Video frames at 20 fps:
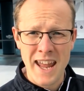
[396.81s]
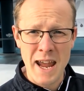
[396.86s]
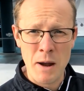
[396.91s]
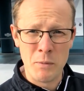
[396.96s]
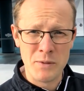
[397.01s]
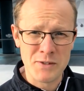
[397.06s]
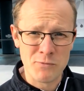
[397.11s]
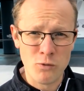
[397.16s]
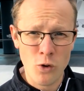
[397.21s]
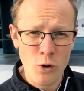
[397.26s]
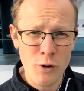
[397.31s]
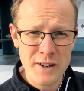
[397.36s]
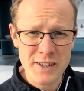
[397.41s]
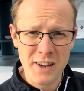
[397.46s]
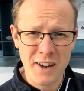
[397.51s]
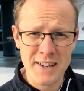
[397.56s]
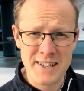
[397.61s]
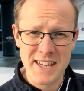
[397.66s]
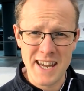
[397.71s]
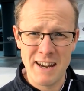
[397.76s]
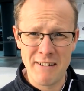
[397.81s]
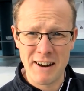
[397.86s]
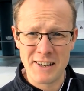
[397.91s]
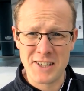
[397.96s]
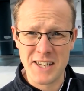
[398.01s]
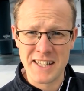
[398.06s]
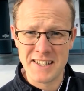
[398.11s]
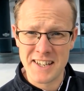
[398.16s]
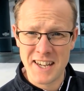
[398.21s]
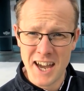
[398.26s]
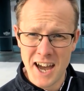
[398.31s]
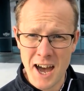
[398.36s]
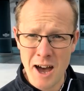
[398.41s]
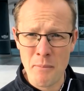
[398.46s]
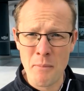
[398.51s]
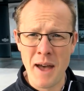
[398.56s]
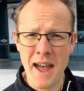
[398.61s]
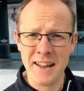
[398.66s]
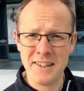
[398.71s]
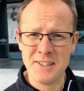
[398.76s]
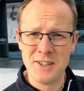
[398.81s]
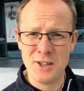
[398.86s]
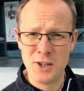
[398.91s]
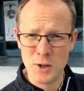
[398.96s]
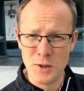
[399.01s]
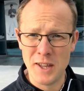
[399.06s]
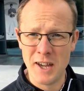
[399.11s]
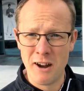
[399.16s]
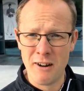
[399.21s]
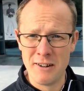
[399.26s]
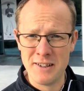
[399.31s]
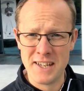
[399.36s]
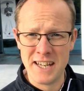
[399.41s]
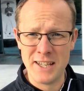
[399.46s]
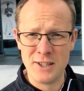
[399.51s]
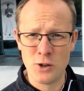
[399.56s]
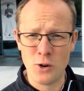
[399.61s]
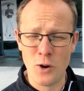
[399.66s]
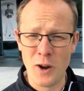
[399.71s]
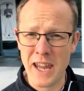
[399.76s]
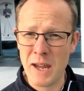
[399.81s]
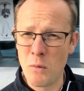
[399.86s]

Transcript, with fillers: it was Rory's idea actually to come and to do the R&D tour.